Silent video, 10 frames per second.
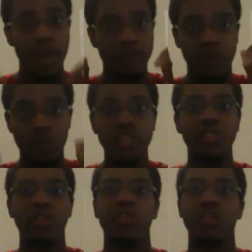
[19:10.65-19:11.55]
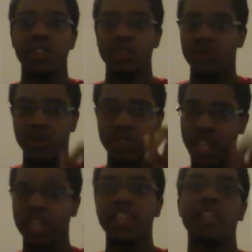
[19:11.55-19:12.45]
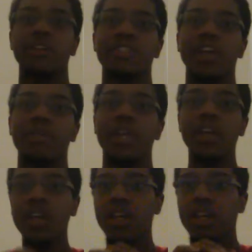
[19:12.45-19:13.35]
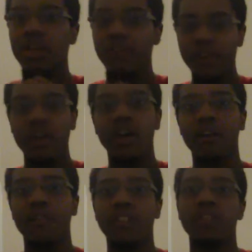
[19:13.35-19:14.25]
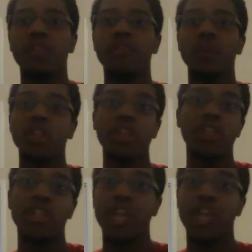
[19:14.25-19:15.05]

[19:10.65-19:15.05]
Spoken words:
after one turn, because the second they're summoned, effects on the field other than